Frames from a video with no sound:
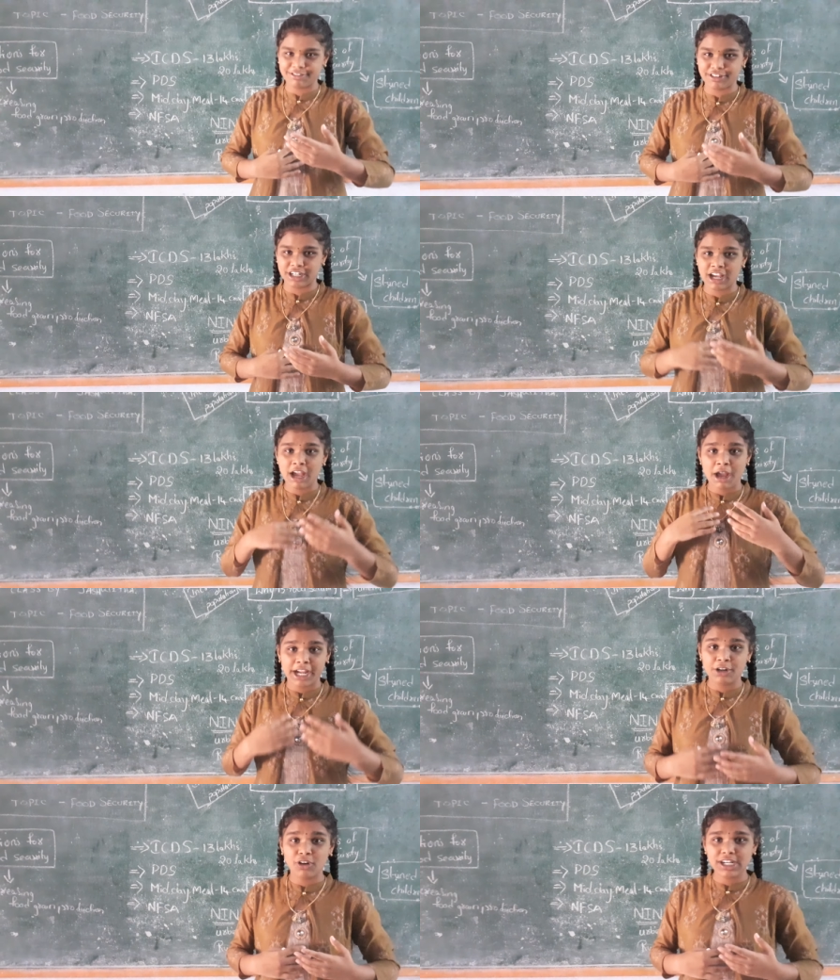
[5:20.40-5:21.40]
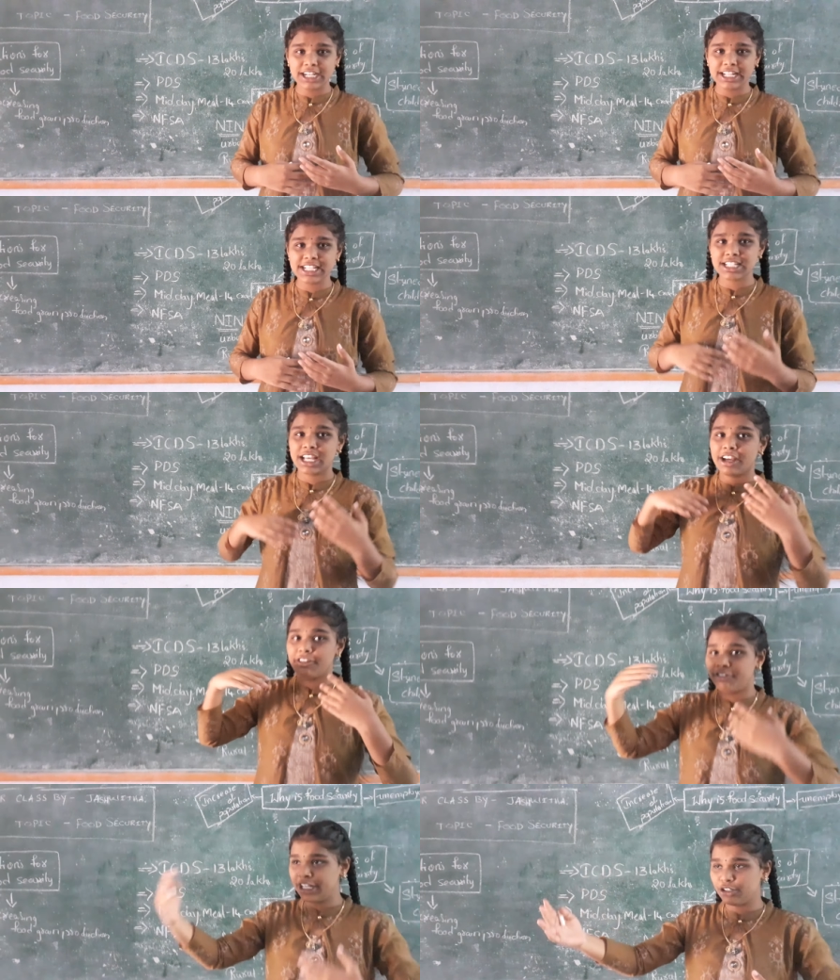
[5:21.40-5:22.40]
food, in olden days
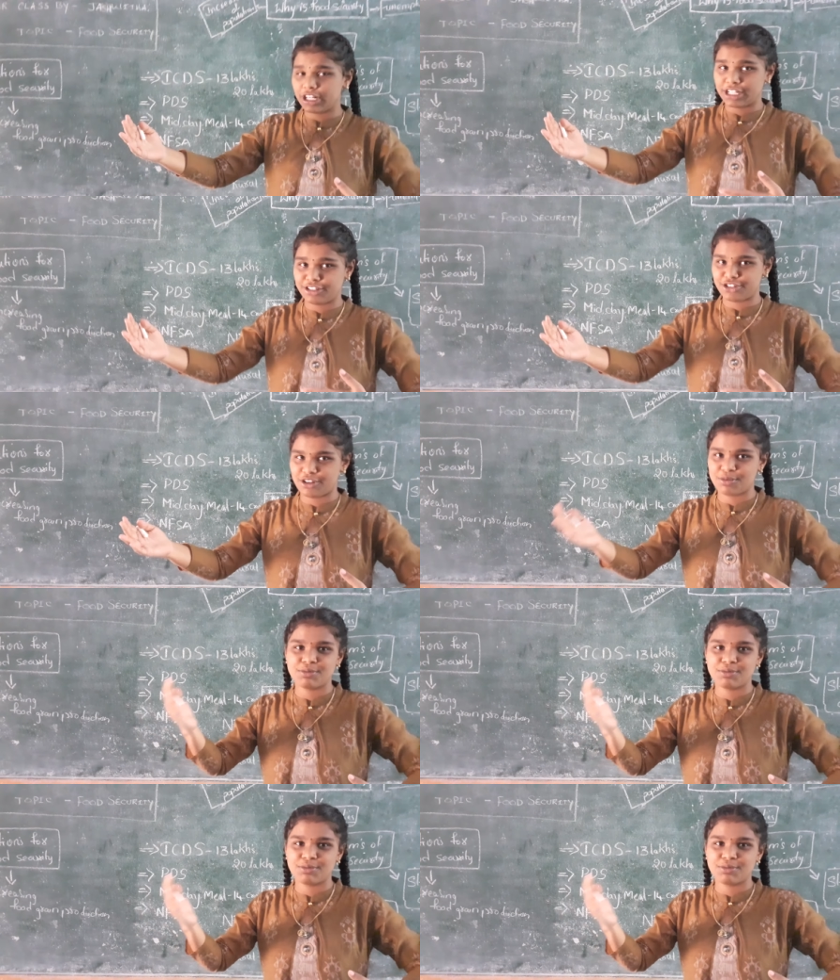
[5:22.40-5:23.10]
we do ration shops.